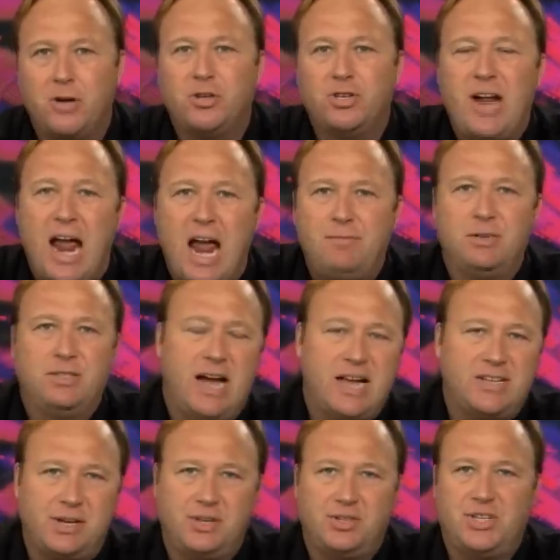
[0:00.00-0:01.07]
They're just
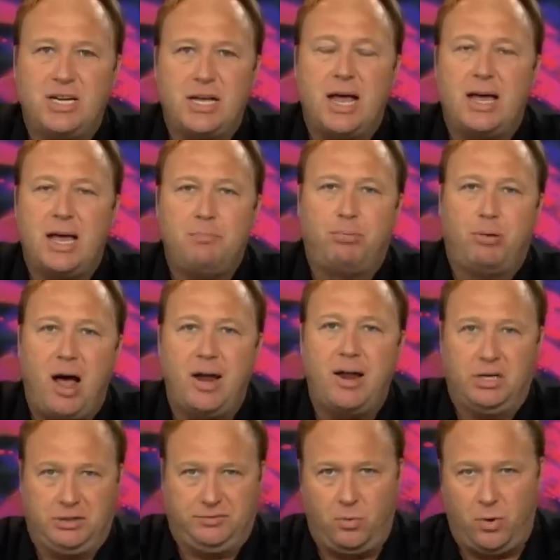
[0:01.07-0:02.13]
advertising CIA
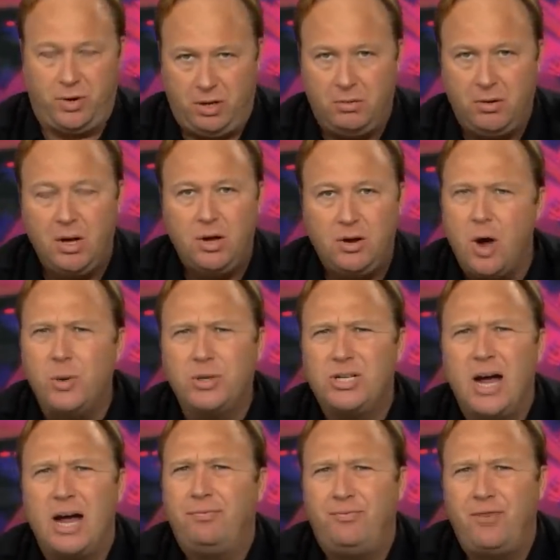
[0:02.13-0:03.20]
products for you. No,
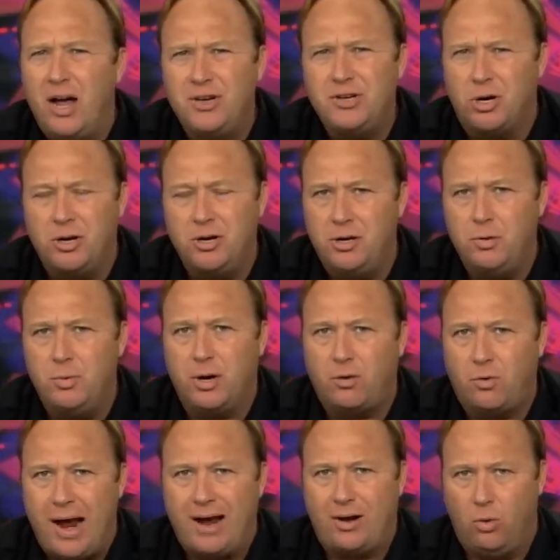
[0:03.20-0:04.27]
it's not fun turning into a
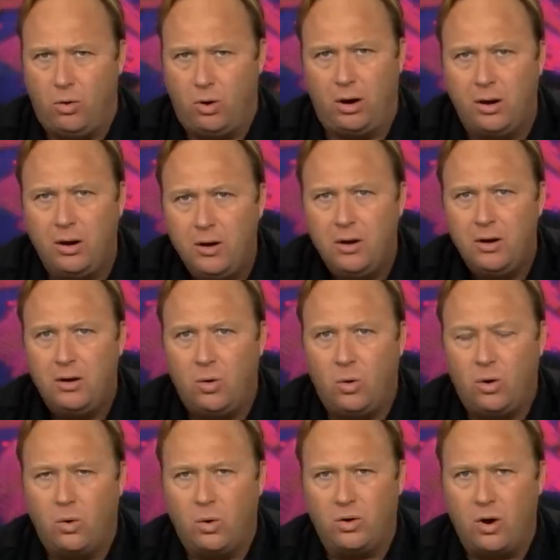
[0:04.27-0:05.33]
crack whore
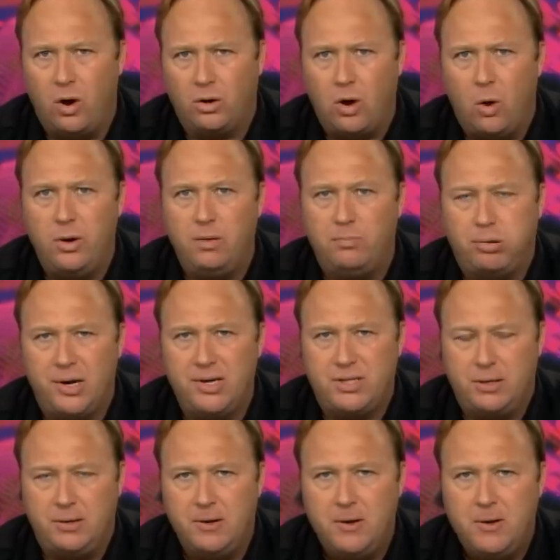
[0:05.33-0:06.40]
or, or, or going to
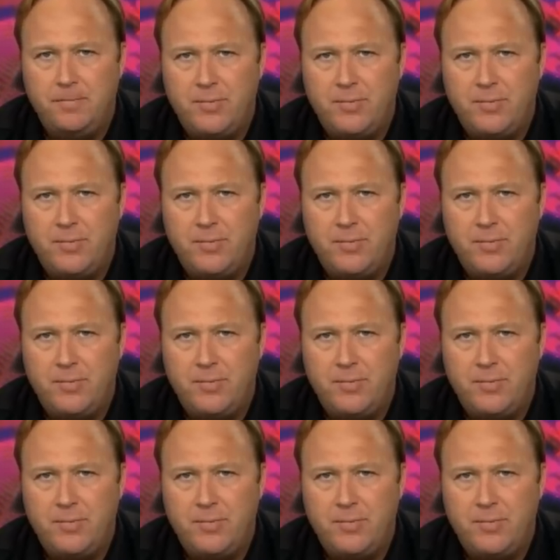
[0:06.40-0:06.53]
prison.